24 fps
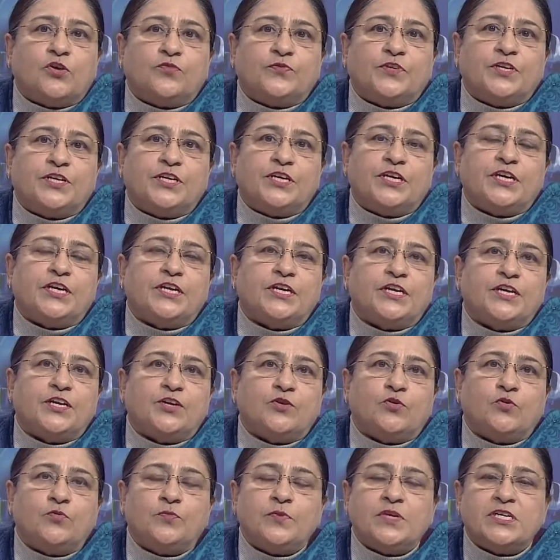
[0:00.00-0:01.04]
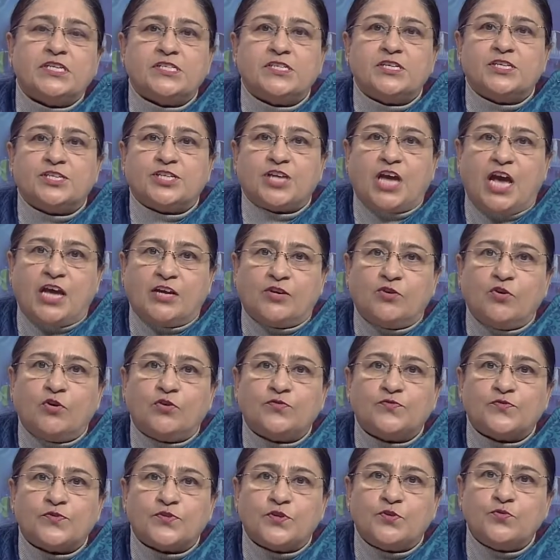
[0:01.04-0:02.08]
of the DNA obeys the
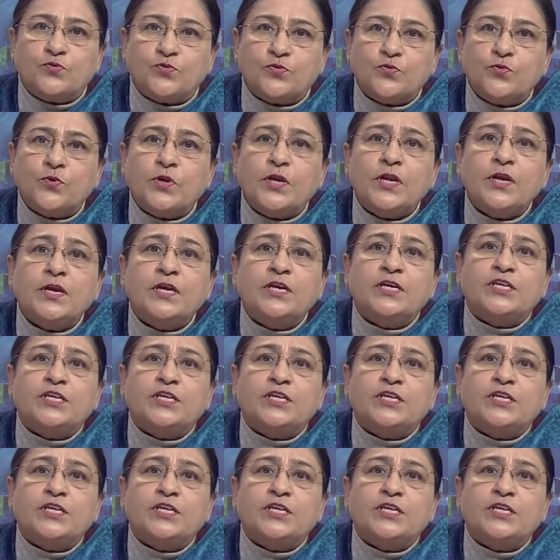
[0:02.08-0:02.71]
Chargaff's rule